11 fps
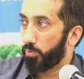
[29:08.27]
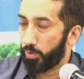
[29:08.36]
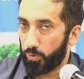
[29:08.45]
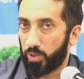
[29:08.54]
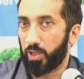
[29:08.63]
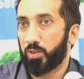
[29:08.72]
When
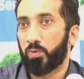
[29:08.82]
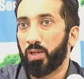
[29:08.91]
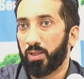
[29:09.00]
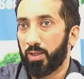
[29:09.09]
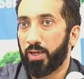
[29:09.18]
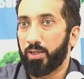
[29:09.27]
you cut the
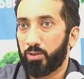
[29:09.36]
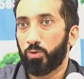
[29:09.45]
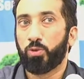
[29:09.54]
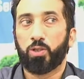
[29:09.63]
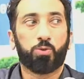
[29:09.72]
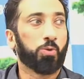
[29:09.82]
red light, you
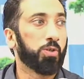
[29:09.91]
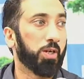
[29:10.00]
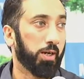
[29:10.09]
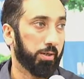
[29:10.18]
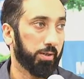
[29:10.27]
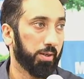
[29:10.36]
did
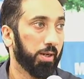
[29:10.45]
tughyan.